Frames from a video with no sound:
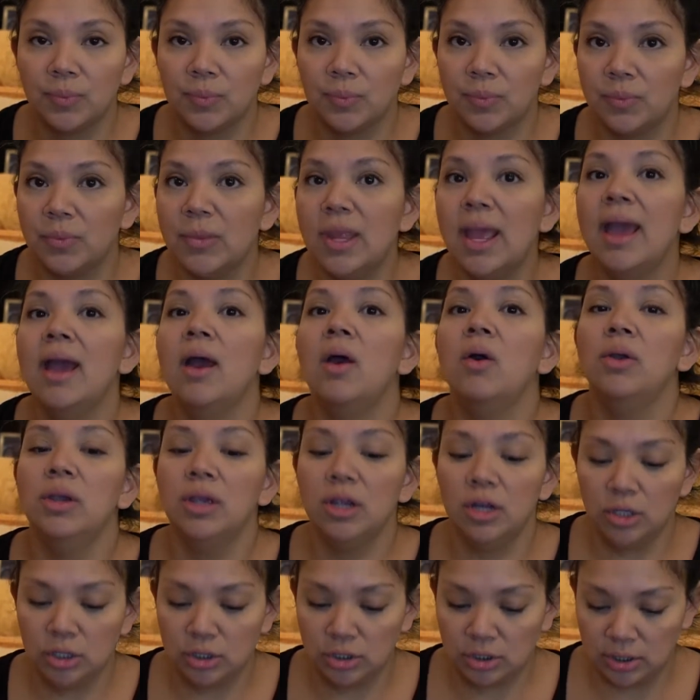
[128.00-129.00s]
now
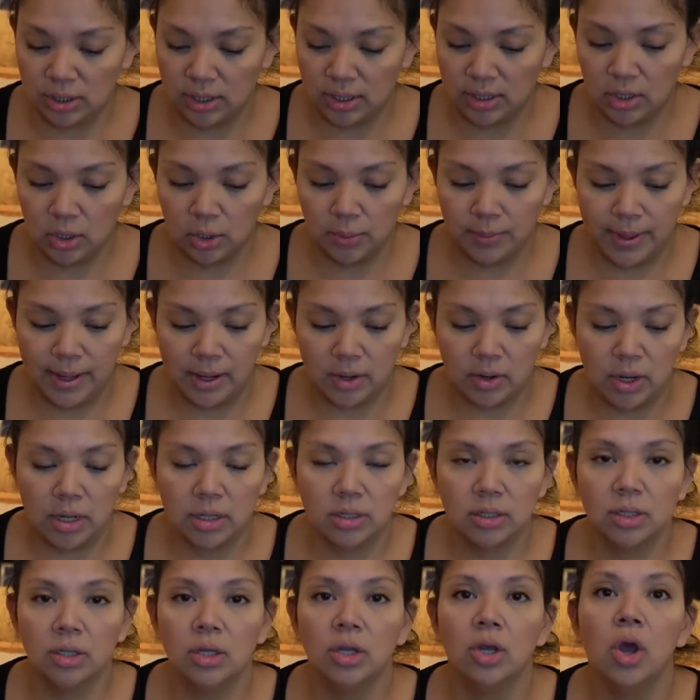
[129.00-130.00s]
here's a little
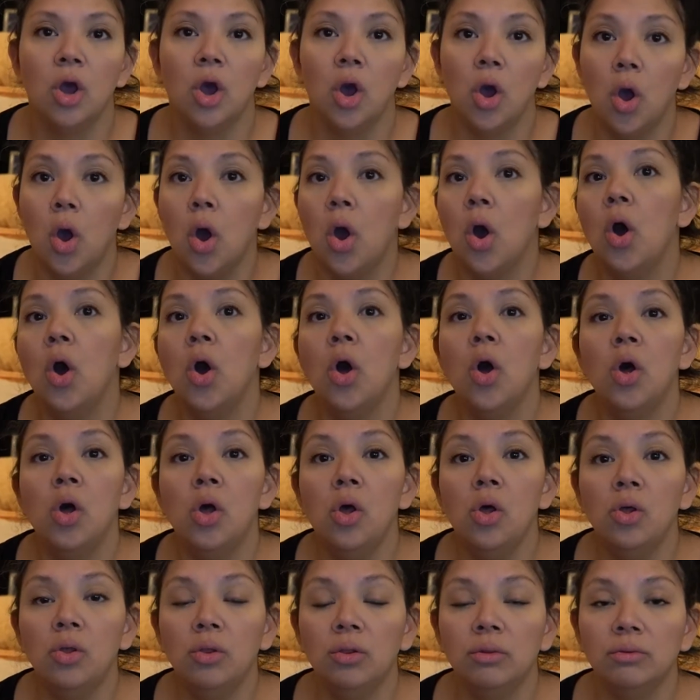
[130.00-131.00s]
background.
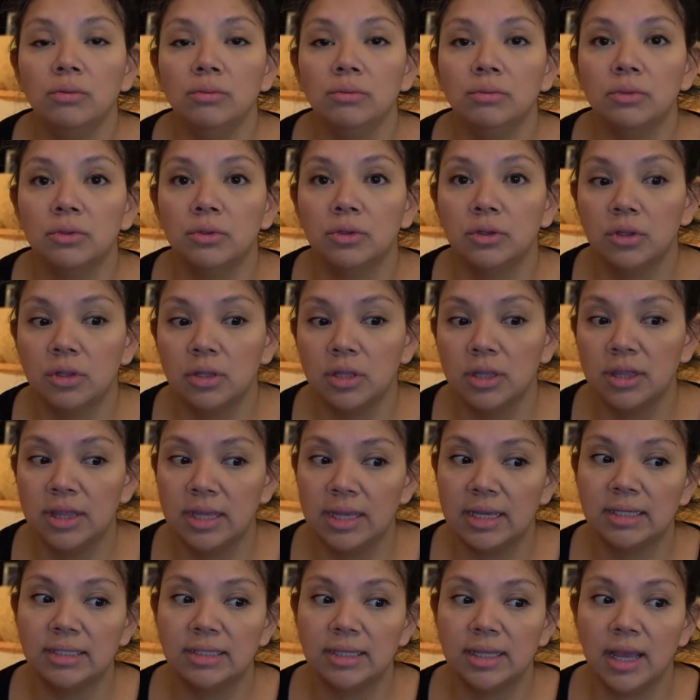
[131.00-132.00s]
All the
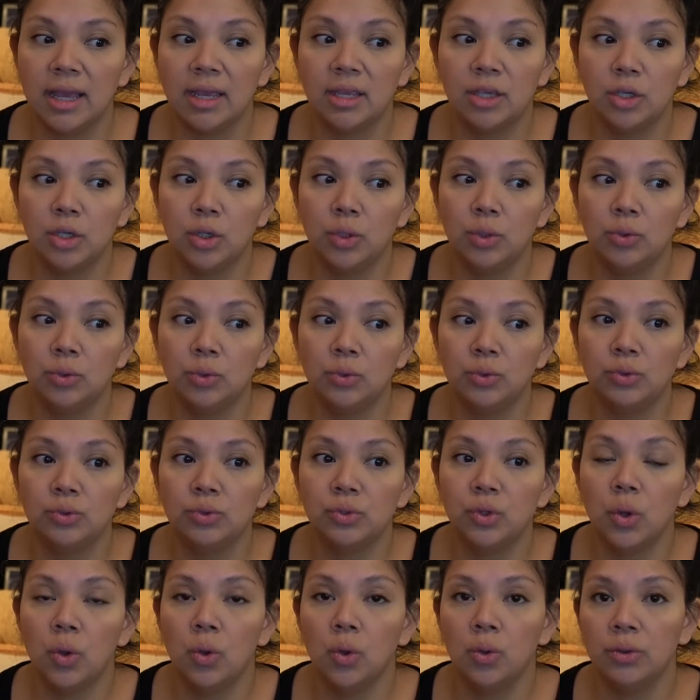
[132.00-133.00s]
things I use,
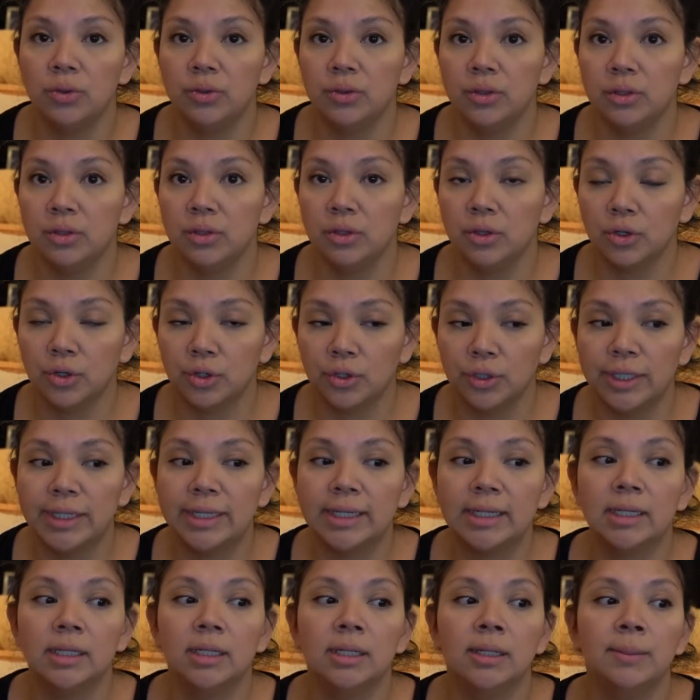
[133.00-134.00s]
all the
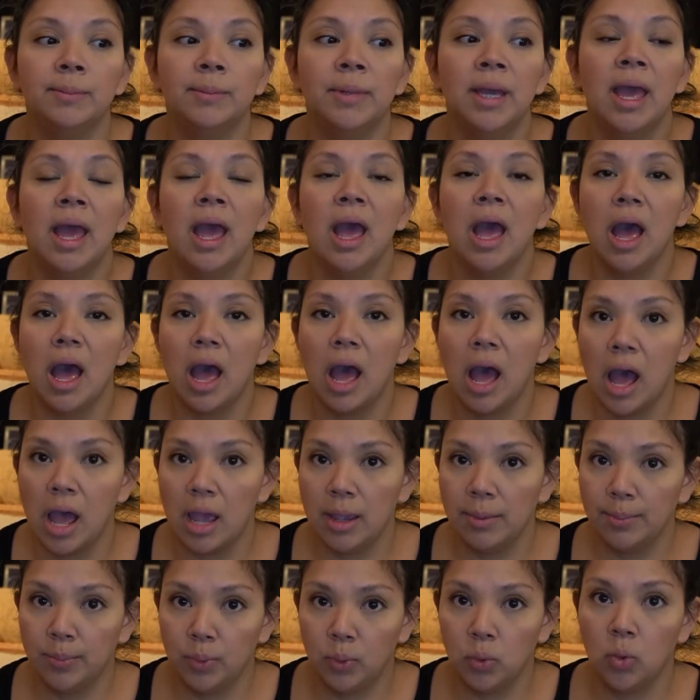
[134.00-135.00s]
curriculum,
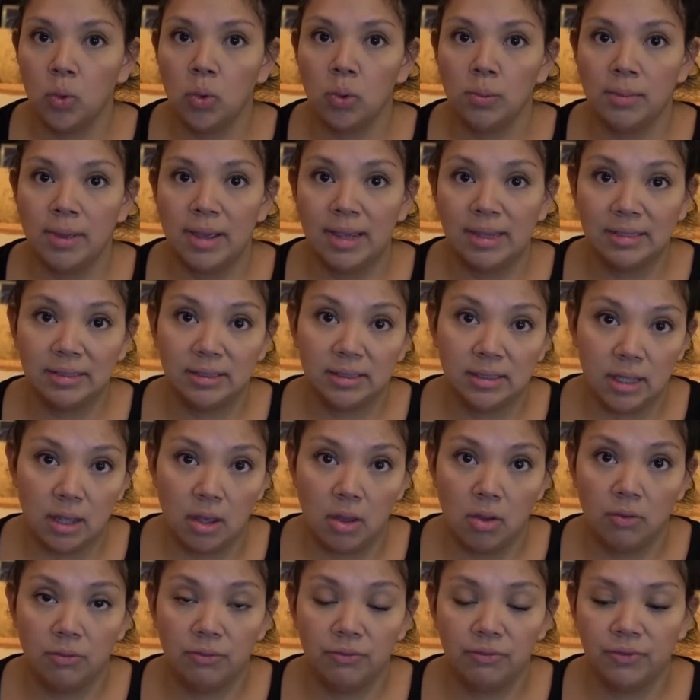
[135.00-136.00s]
I pull
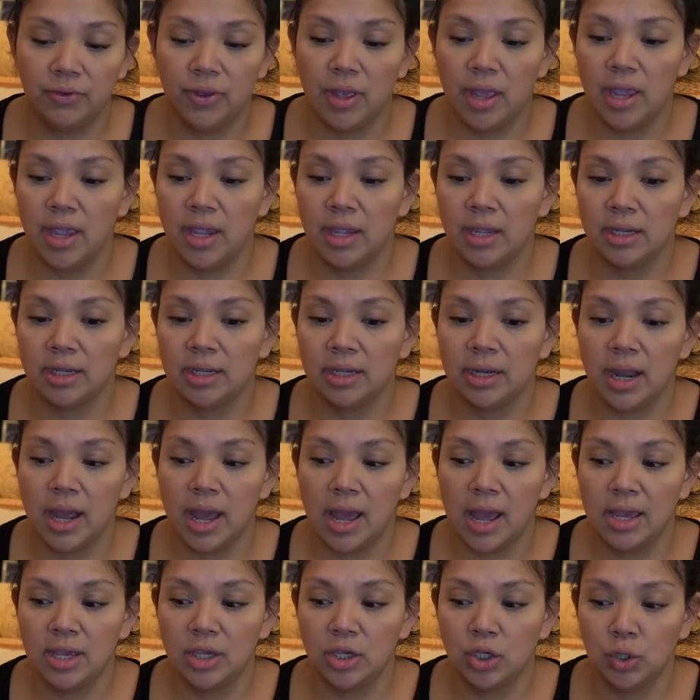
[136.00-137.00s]
myself, and
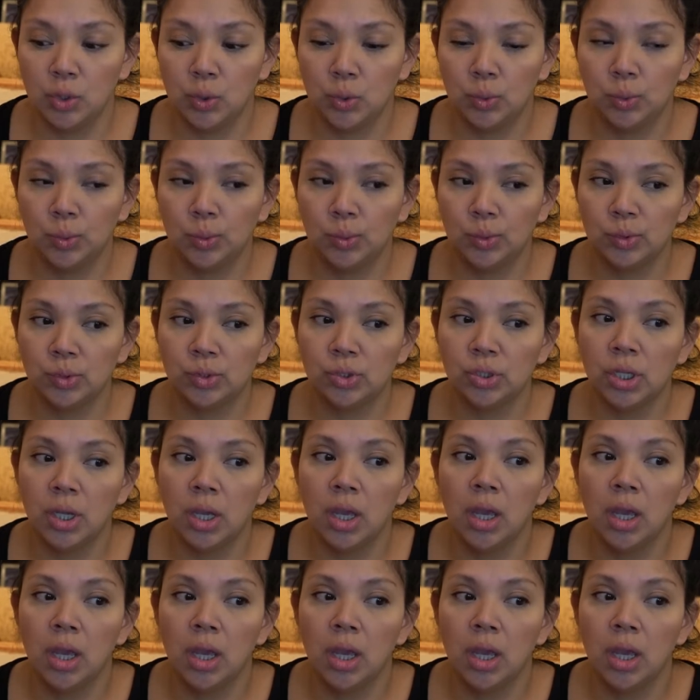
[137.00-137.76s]
I use